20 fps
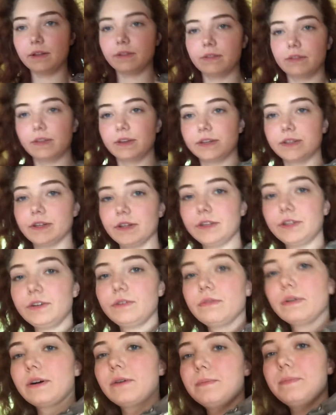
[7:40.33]
This is
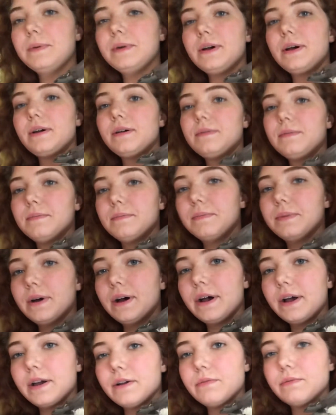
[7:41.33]
Europa,
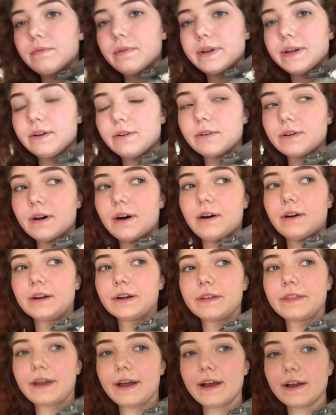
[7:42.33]
but we don't call
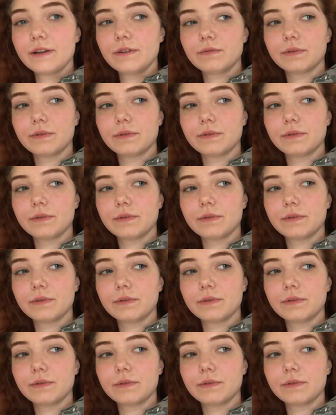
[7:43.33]
her that.